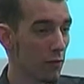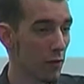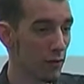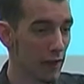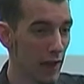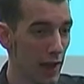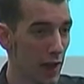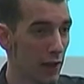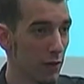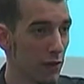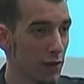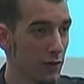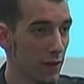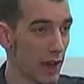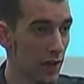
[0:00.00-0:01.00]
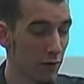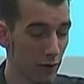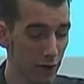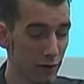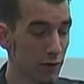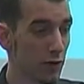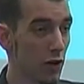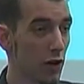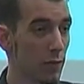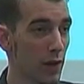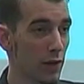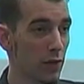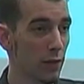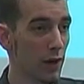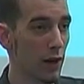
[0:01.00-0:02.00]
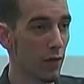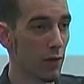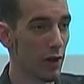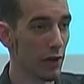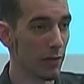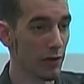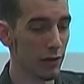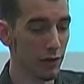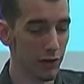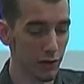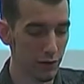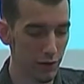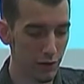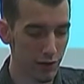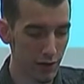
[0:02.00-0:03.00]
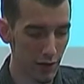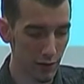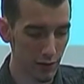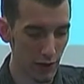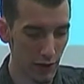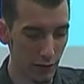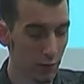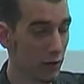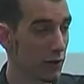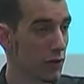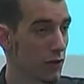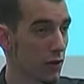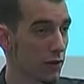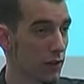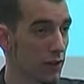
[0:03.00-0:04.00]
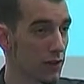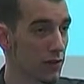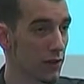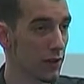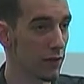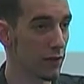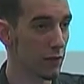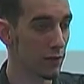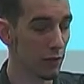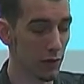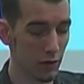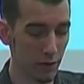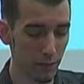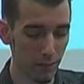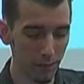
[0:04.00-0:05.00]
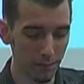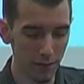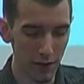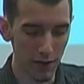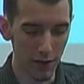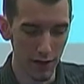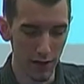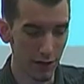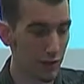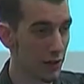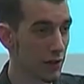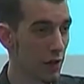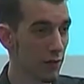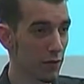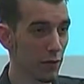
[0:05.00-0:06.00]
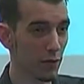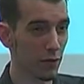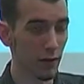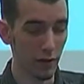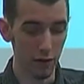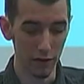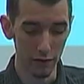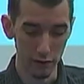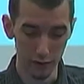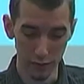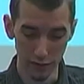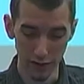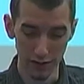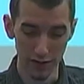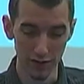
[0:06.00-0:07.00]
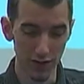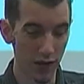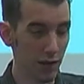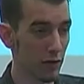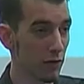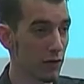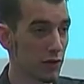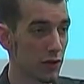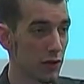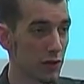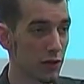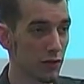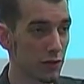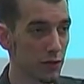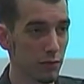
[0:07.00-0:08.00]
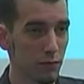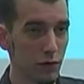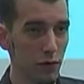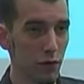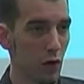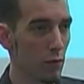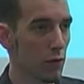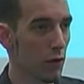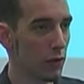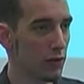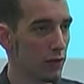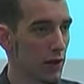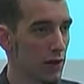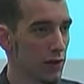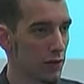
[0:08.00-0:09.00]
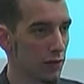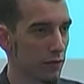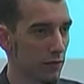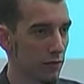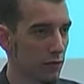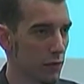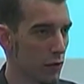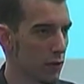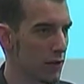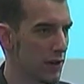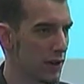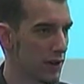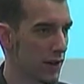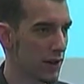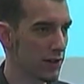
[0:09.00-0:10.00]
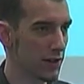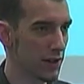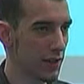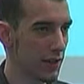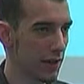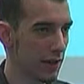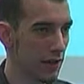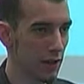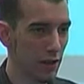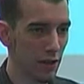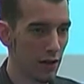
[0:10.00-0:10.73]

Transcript: what we had a rather strong medical marijuana bill introduced, and we had really strong legislative support, and then the governor places down her restrictions: no home cultivation, no PTSD.